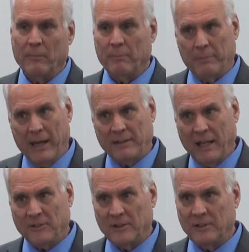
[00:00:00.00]
Pay
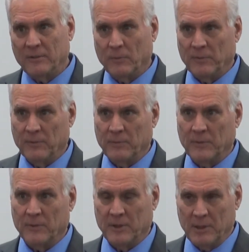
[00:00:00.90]
attention
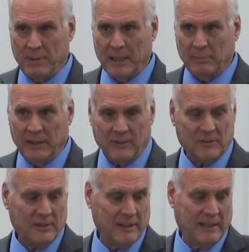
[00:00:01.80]
to the
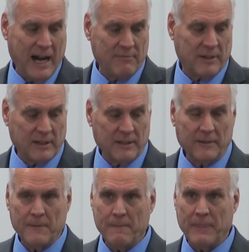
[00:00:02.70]
pygmies in Africa.
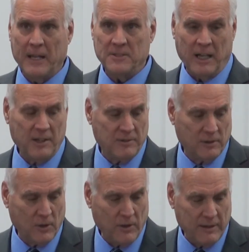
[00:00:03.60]
They changed the
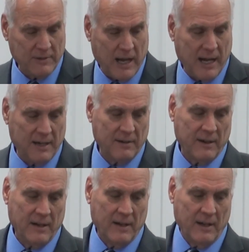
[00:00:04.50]
glory of God,
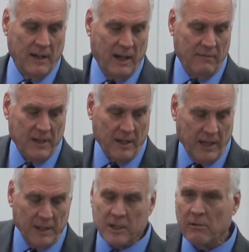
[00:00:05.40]
of the
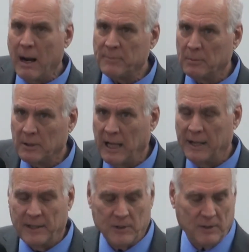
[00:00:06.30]
incorruptible God,
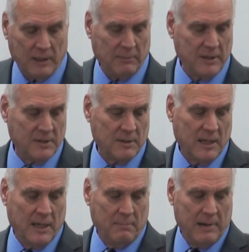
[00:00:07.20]
into an image
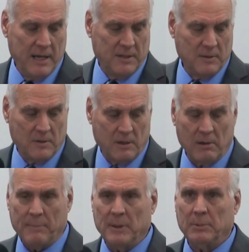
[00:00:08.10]
made to
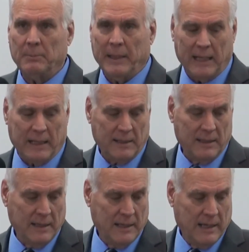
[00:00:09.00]
corruptible man,
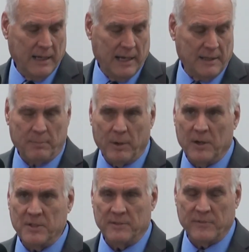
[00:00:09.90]
and to
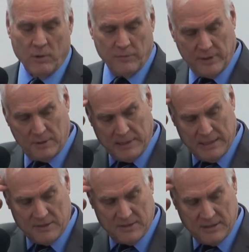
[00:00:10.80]
birds and four footed
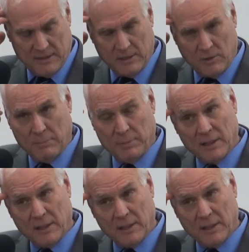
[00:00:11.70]
beasts and creeping